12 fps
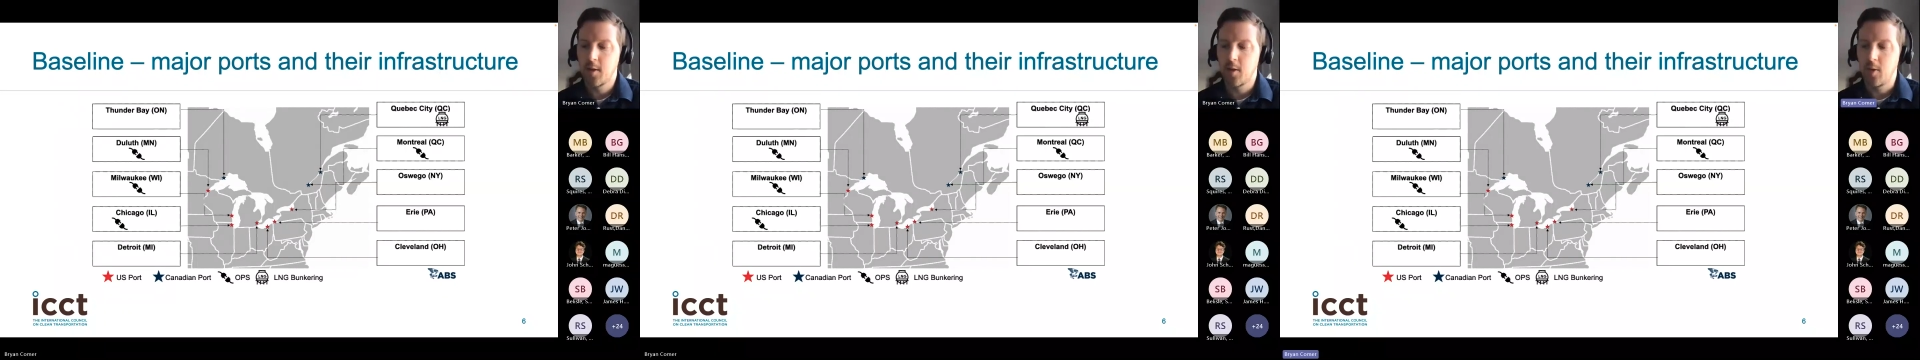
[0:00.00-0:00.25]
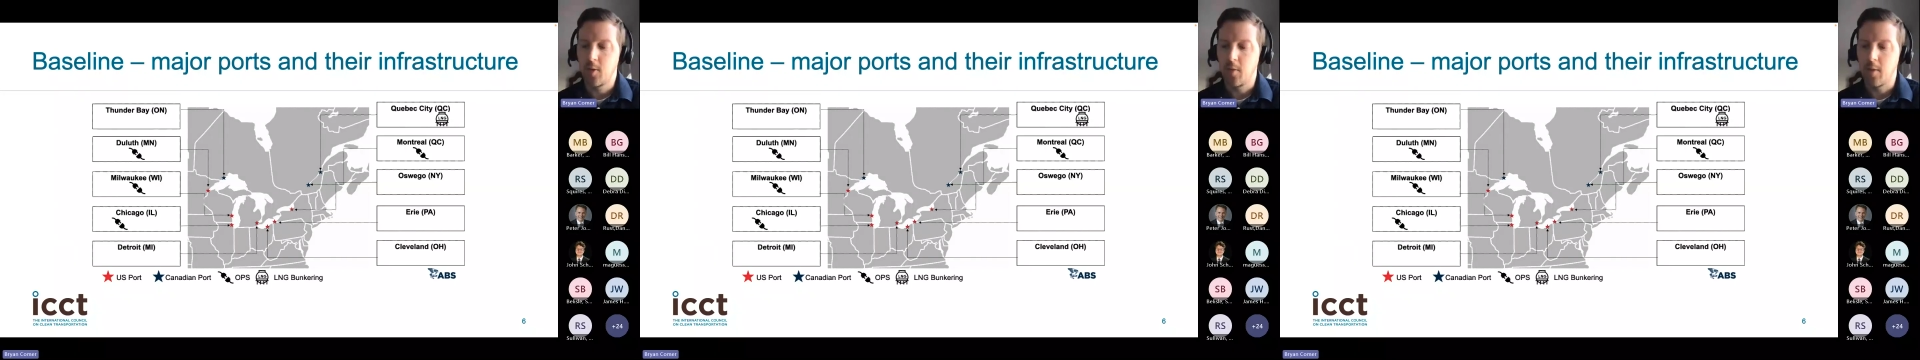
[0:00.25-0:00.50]

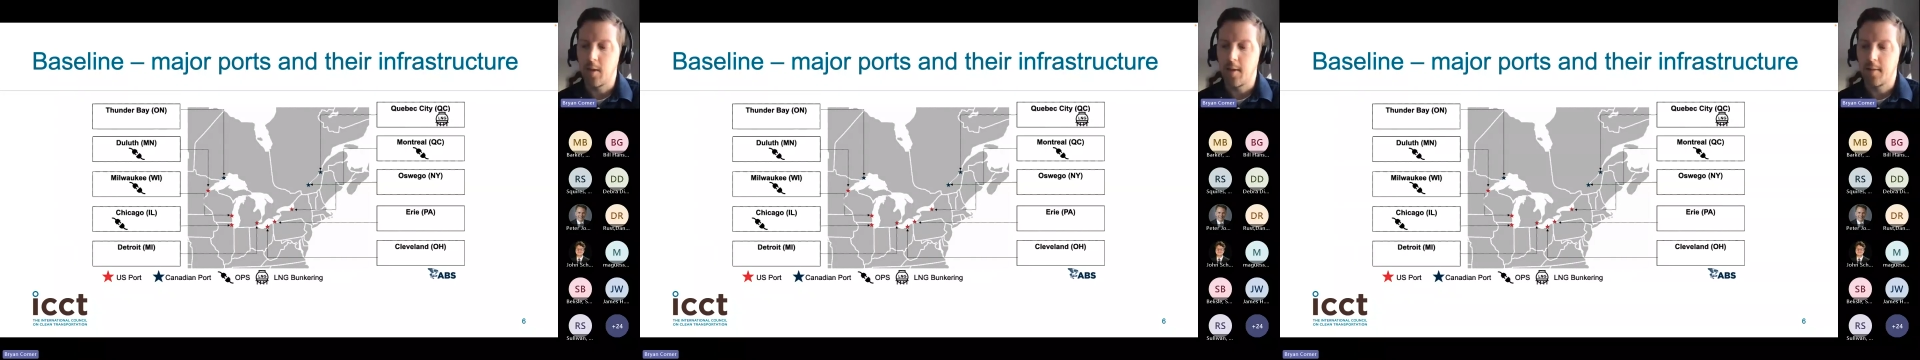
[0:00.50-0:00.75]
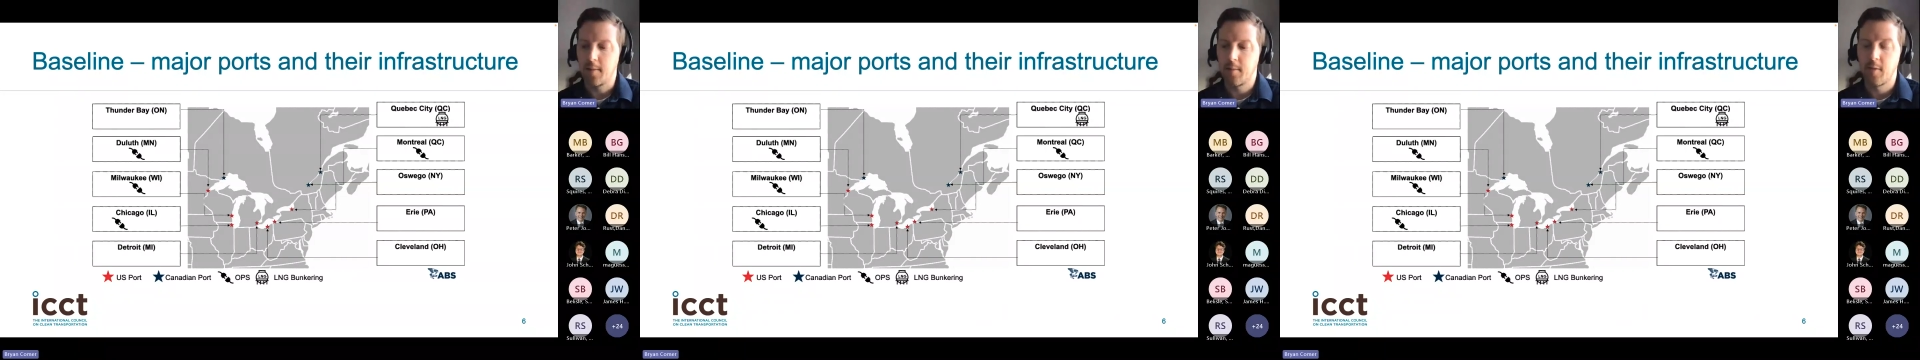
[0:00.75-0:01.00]

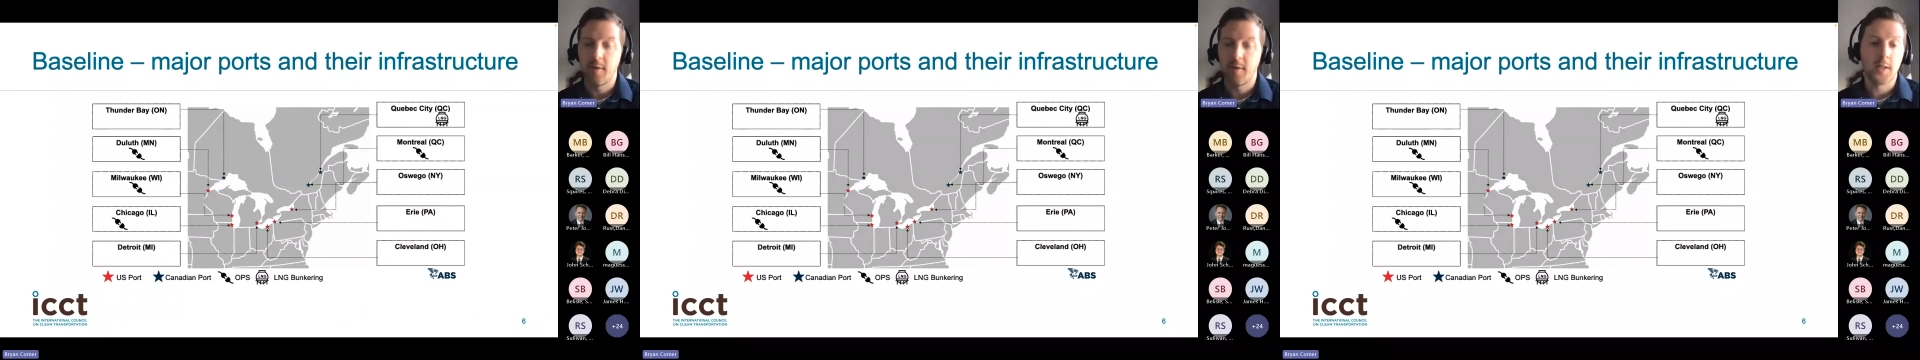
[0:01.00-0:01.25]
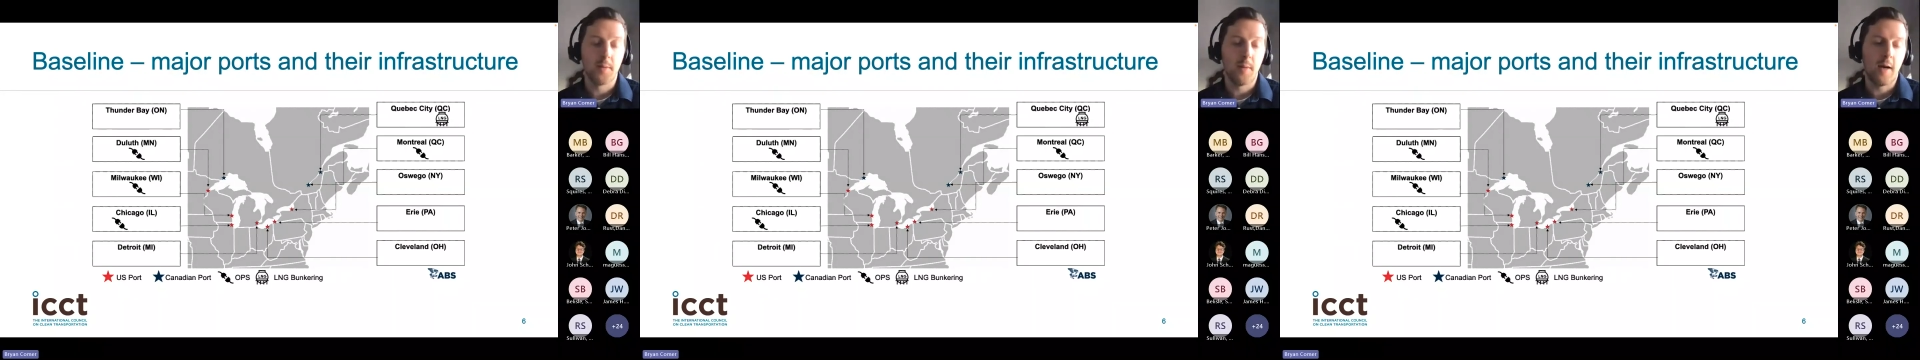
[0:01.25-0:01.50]
to
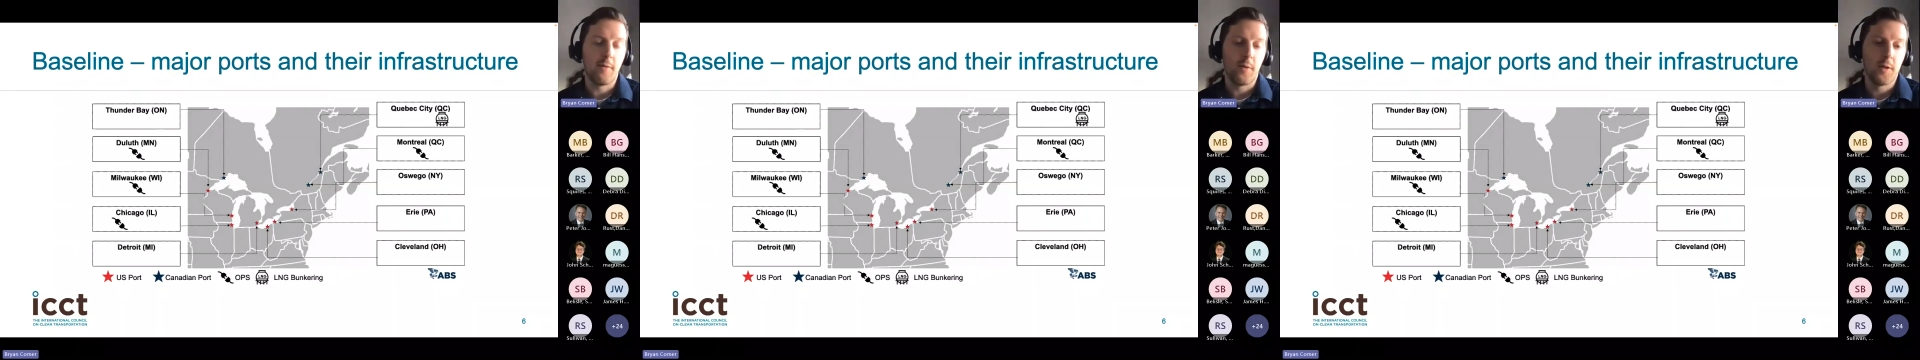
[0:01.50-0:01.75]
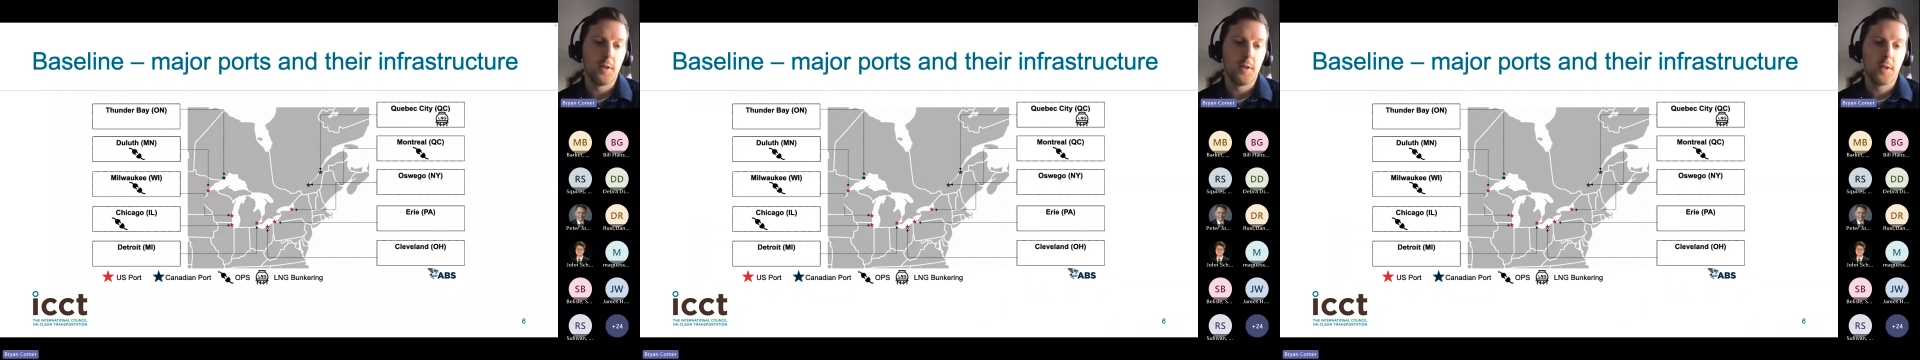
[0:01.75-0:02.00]
provide some high
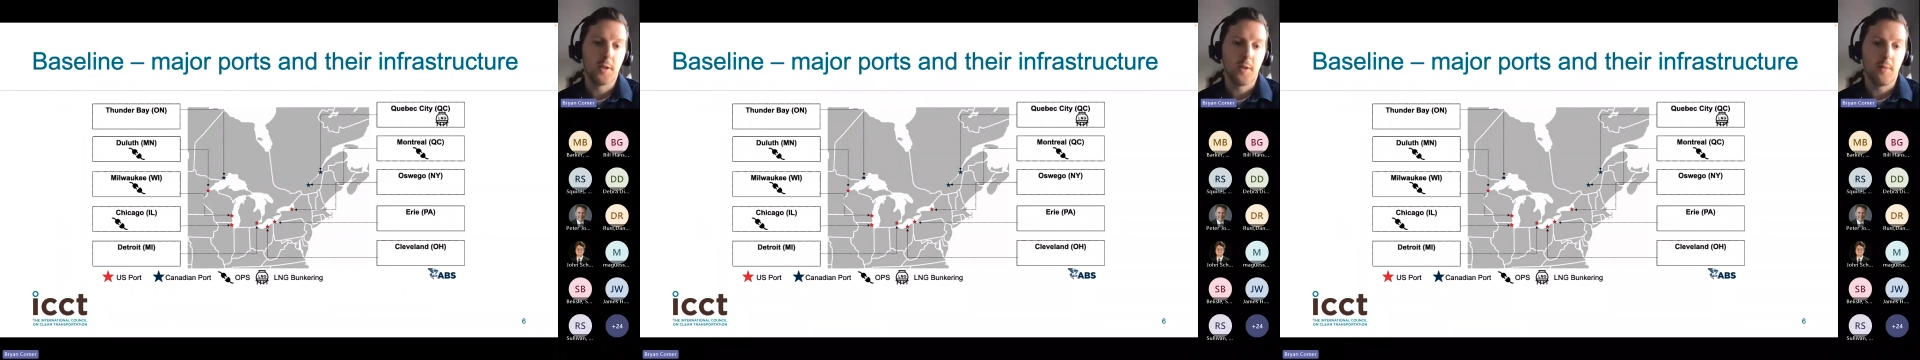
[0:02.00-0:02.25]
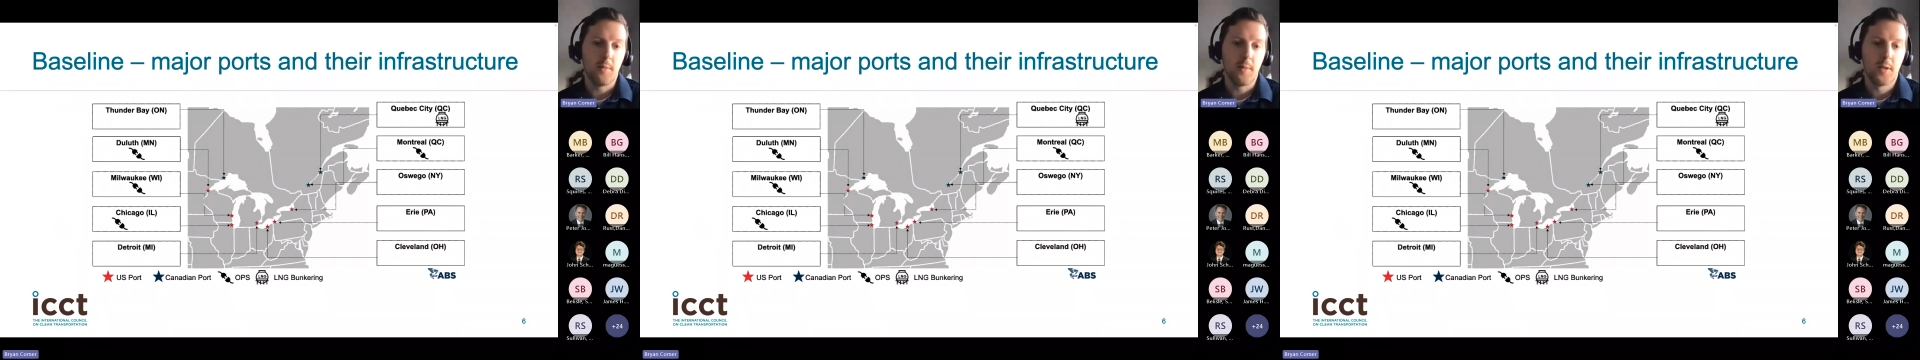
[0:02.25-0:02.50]
voltage
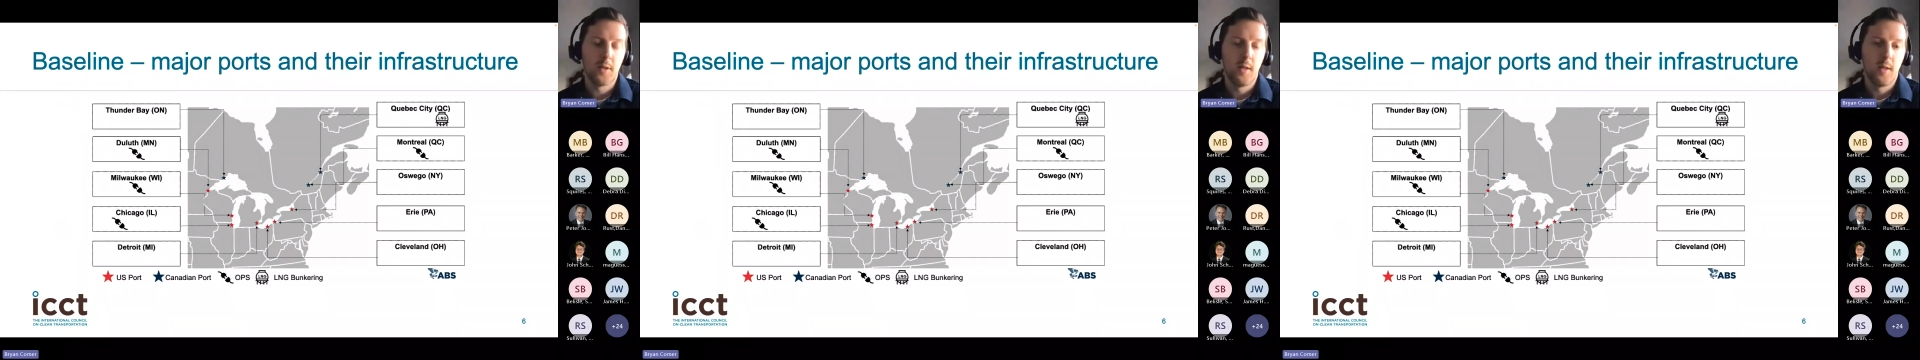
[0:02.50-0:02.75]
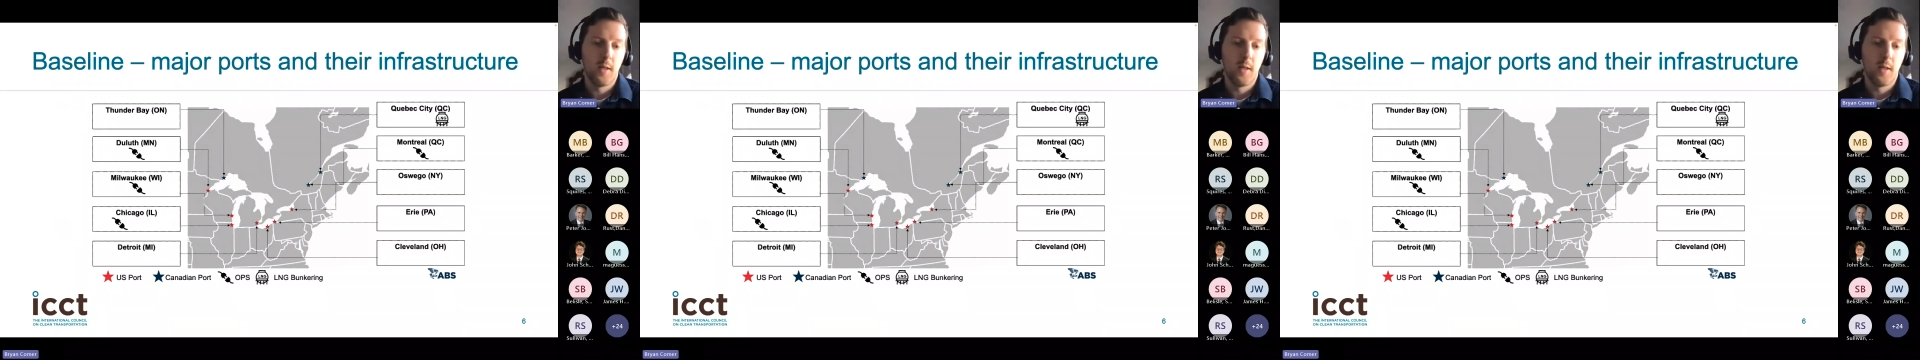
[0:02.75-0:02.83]
systems